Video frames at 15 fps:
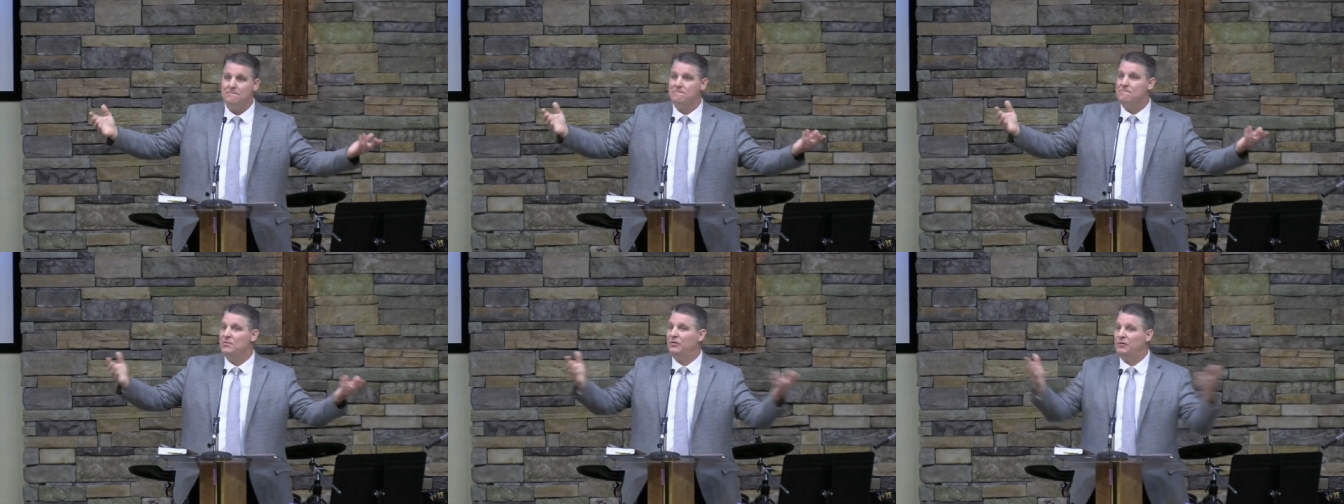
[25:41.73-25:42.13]

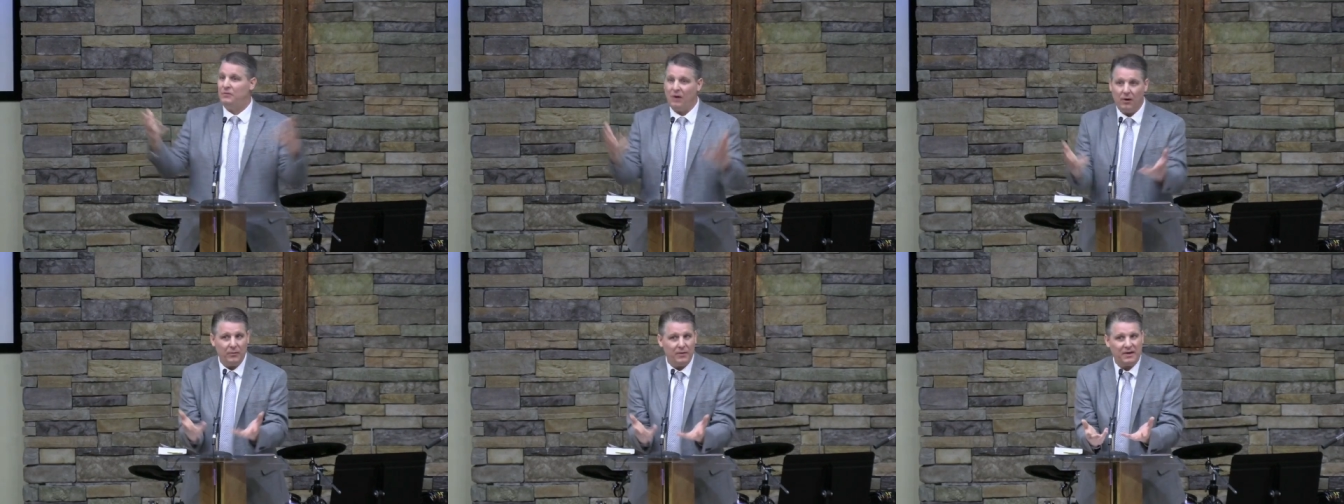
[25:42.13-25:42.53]

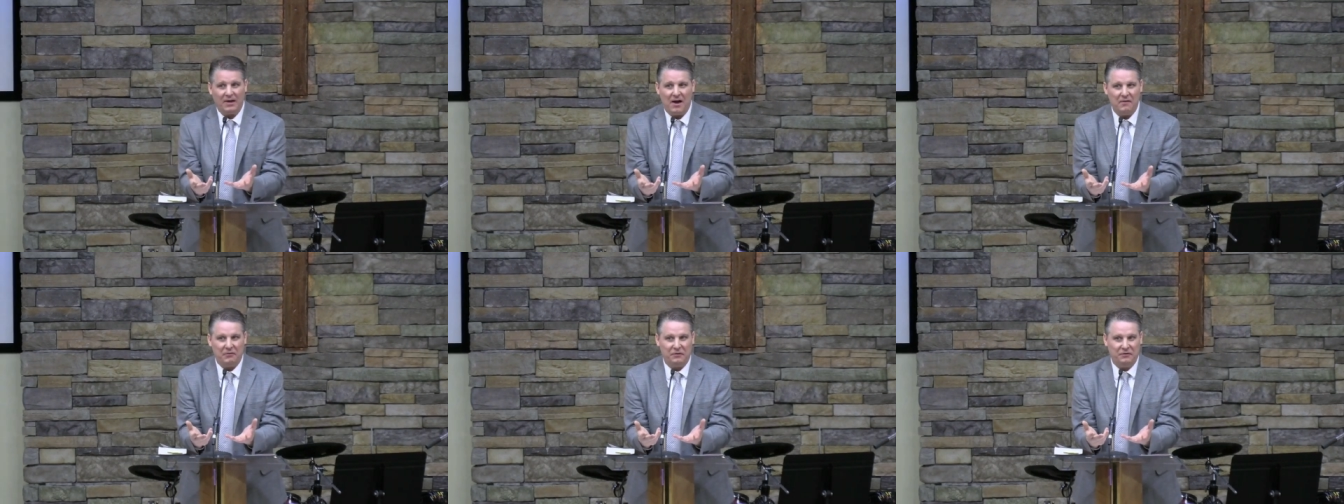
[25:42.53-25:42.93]
Start with a
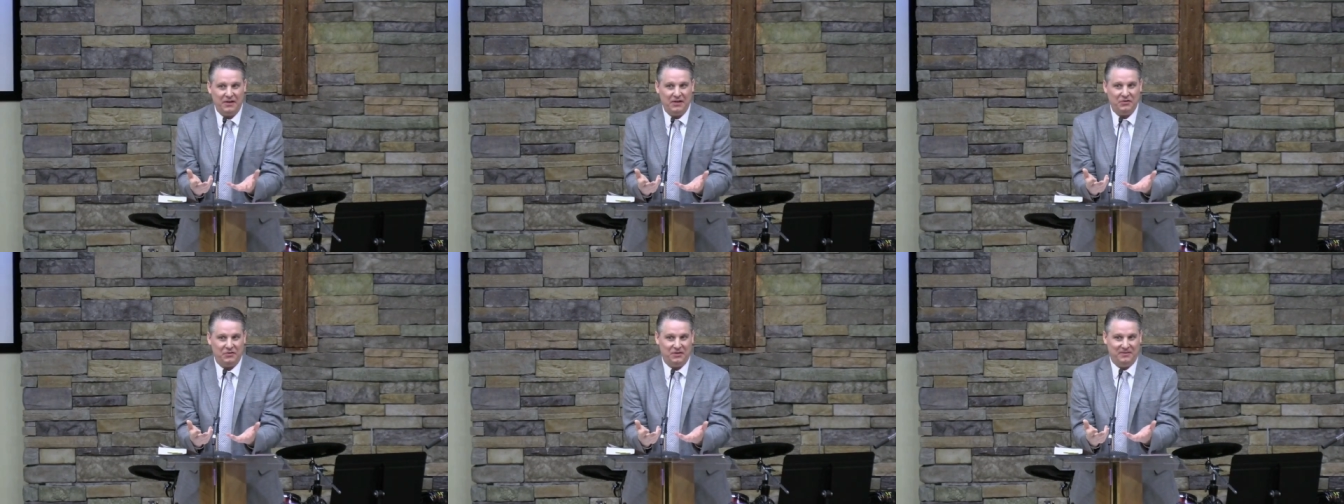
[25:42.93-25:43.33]

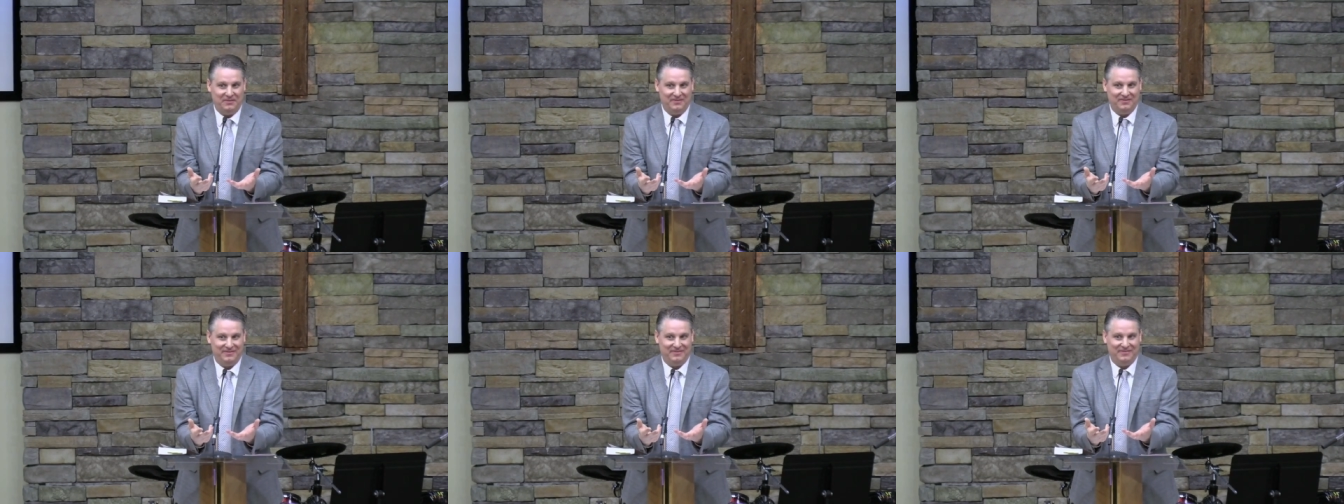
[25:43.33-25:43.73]
conversation.
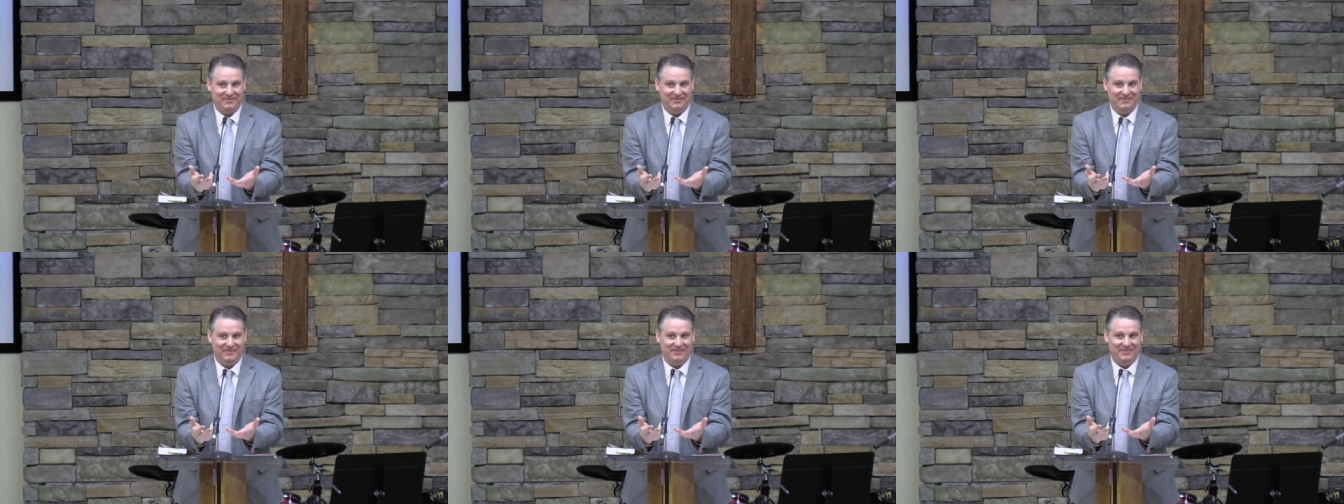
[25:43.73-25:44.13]

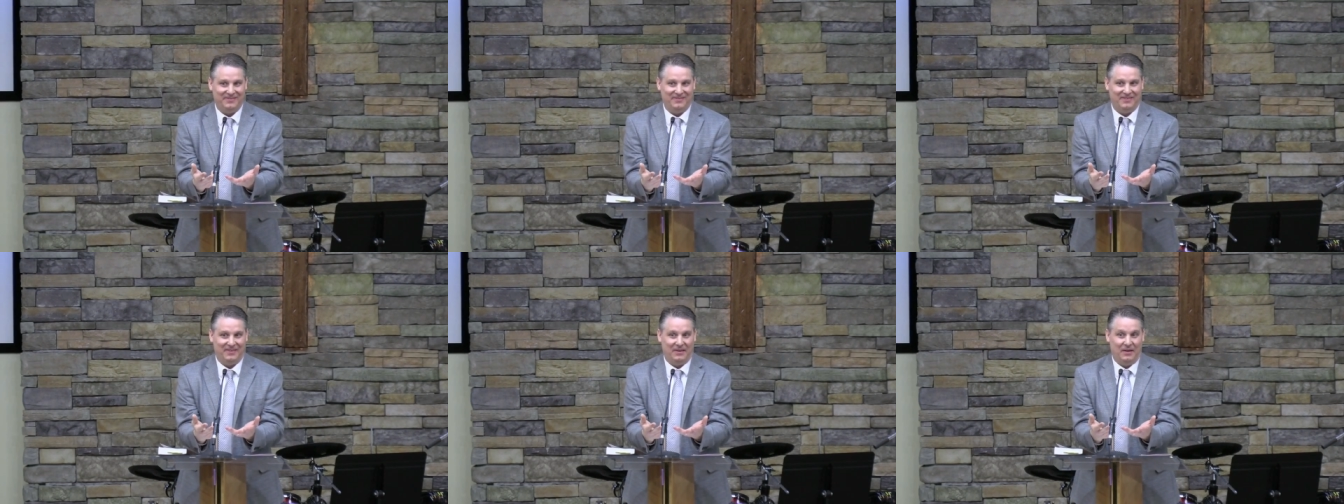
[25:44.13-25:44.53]

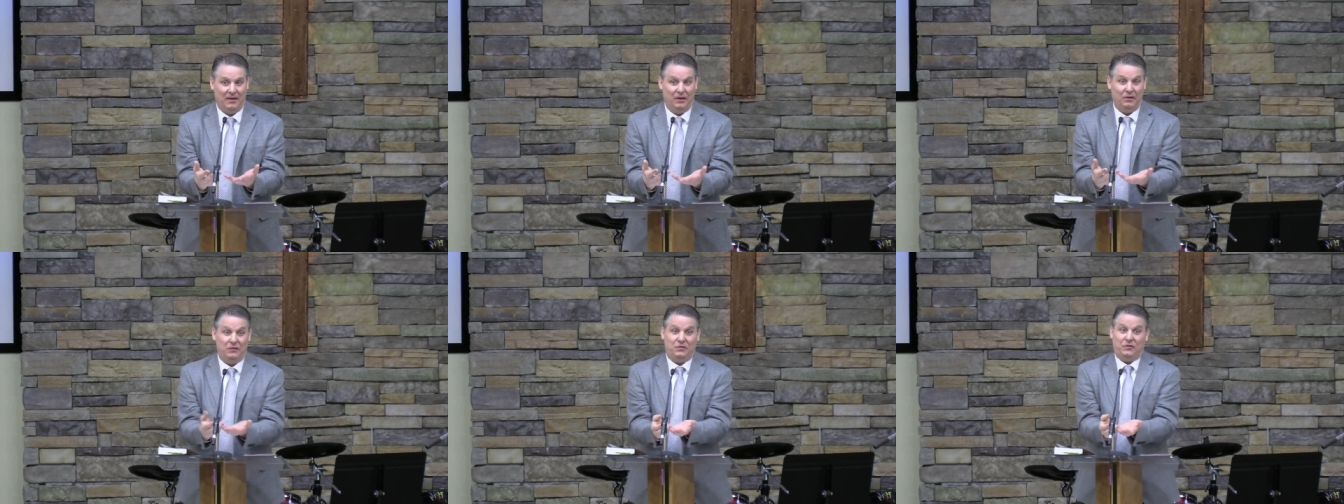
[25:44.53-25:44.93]

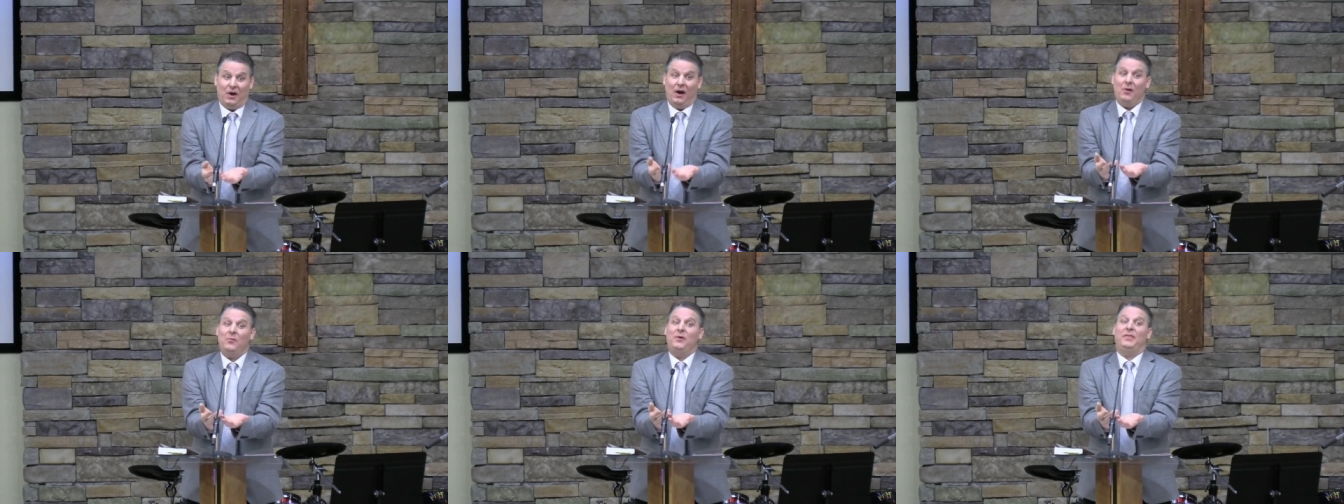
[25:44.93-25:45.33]

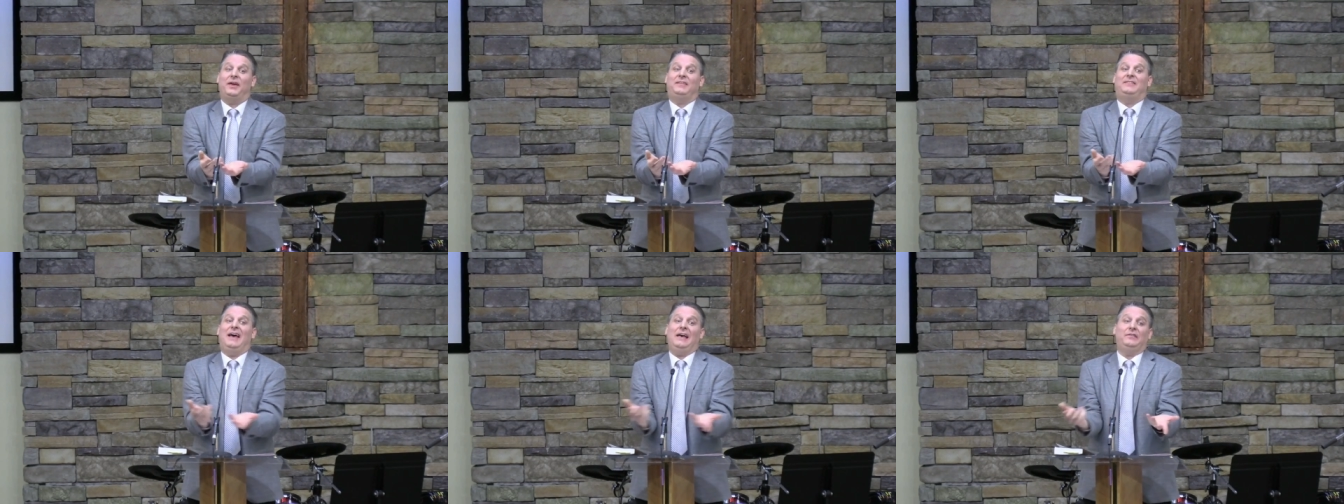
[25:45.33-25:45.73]
Start with a
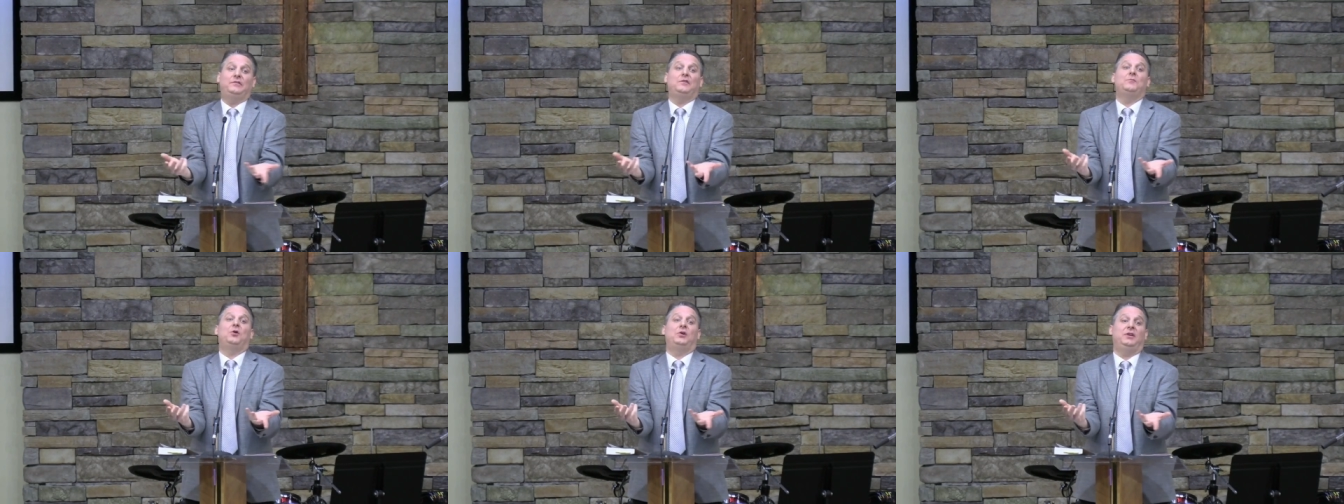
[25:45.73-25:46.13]

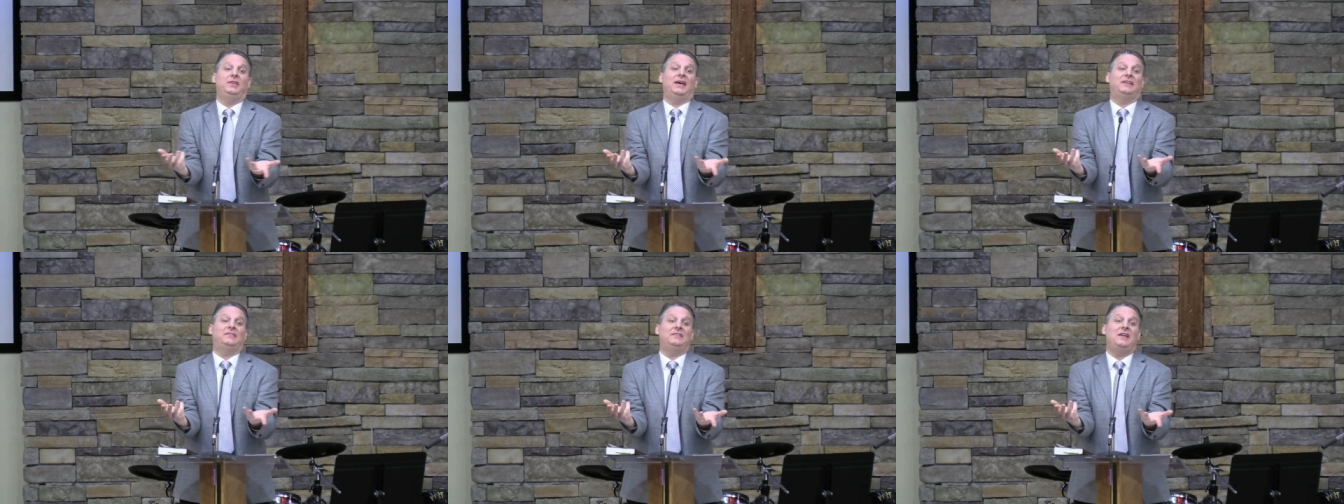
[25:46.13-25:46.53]
testimony
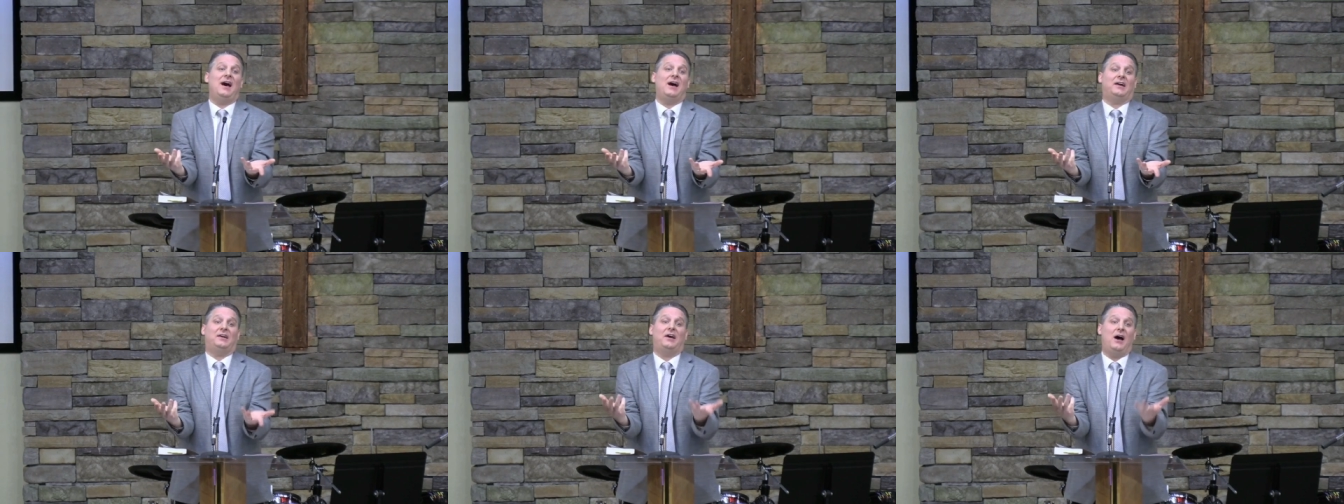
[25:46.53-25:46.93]
that's
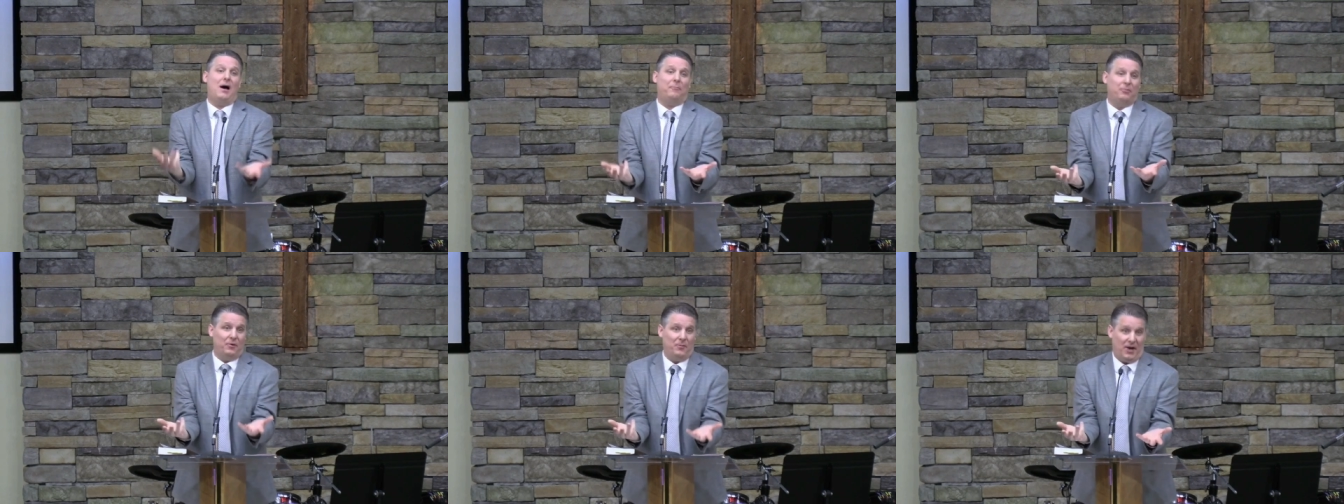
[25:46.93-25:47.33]
not
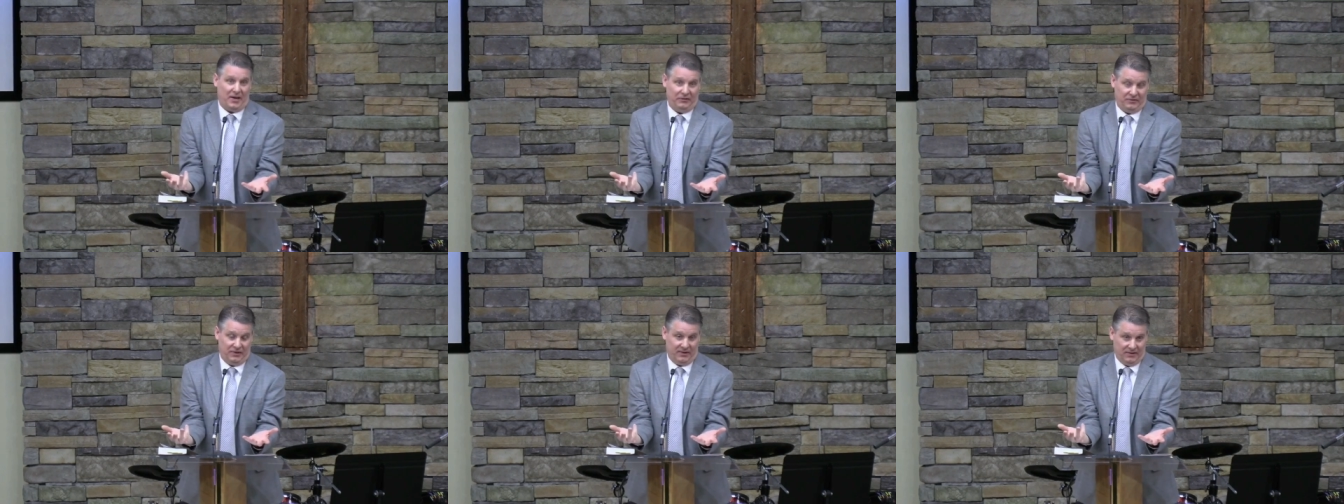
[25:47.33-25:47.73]

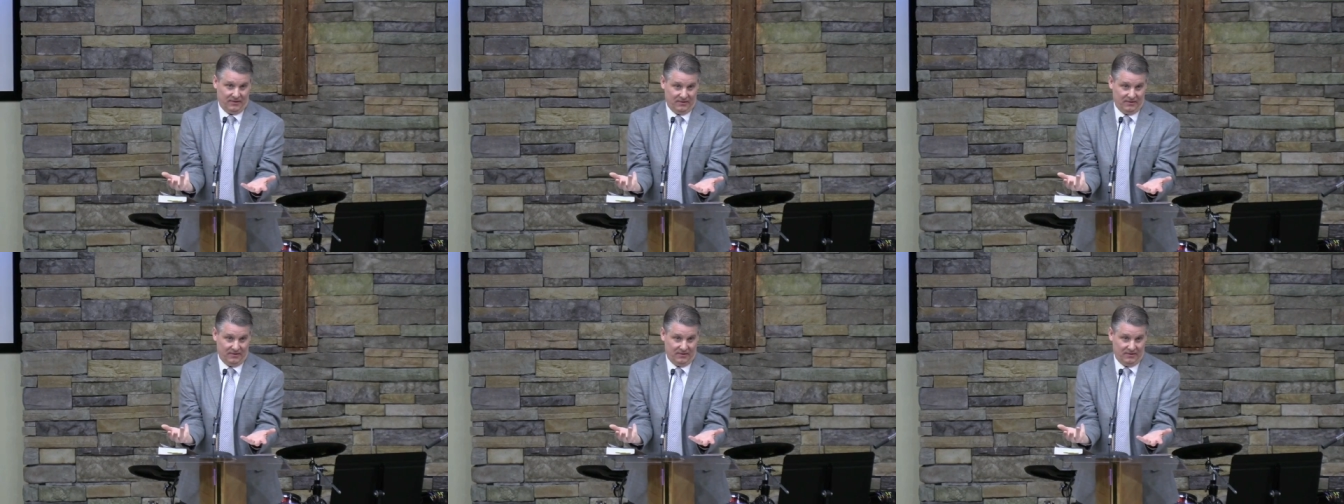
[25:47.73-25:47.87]
compromising.